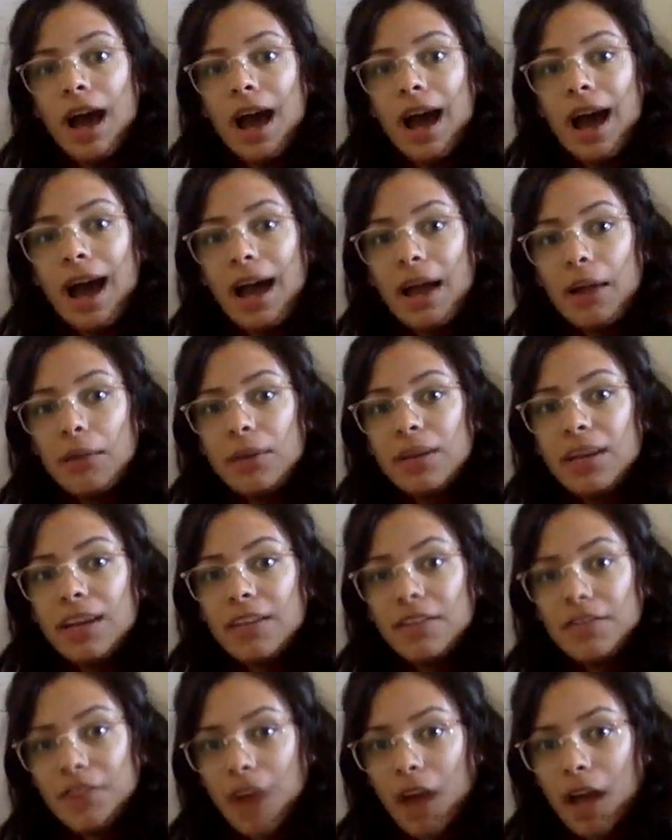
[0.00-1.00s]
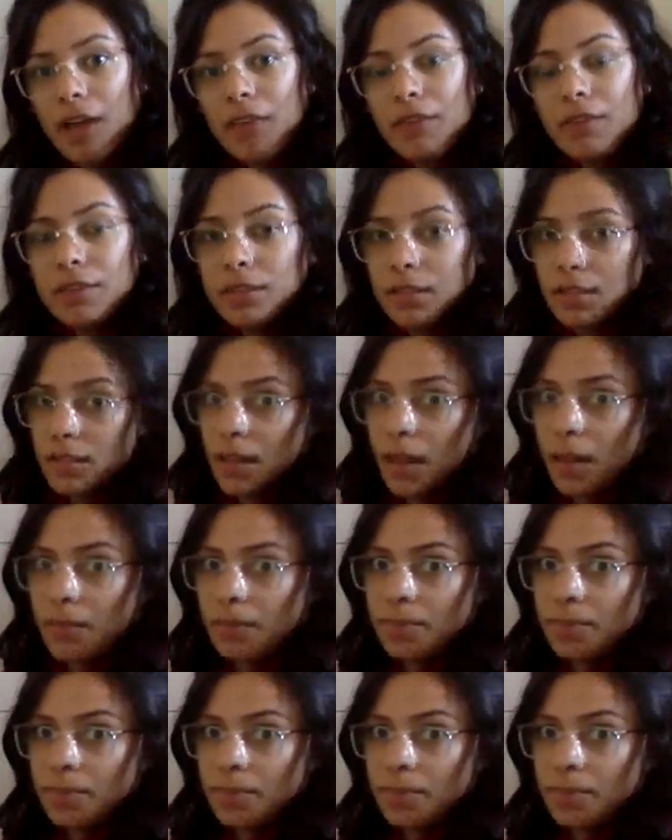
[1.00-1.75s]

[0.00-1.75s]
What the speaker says: I would get 5 as a sum.